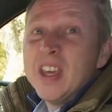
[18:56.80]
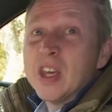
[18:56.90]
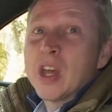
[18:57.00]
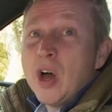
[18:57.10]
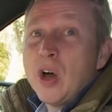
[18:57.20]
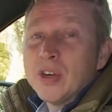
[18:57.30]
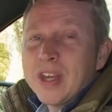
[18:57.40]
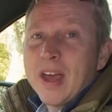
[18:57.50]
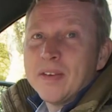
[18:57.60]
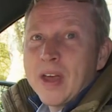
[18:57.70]
you can't
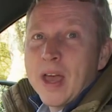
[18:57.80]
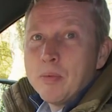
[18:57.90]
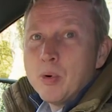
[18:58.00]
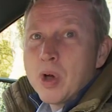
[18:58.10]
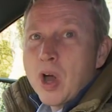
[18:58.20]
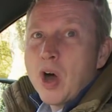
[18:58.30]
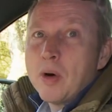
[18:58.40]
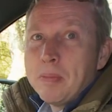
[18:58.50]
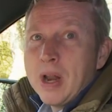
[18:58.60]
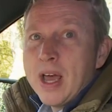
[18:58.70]
have Apple
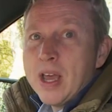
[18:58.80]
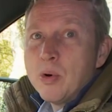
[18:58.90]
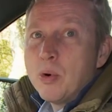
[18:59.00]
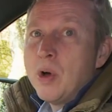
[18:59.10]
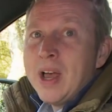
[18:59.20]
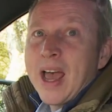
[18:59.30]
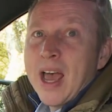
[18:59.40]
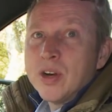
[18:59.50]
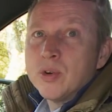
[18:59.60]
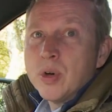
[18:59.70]
CarPlay or
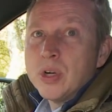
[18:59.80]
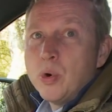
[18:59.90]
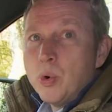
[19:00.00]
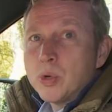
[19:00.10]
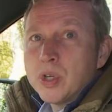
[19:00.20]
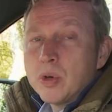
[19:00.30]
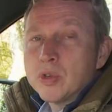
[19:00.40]
Android Auto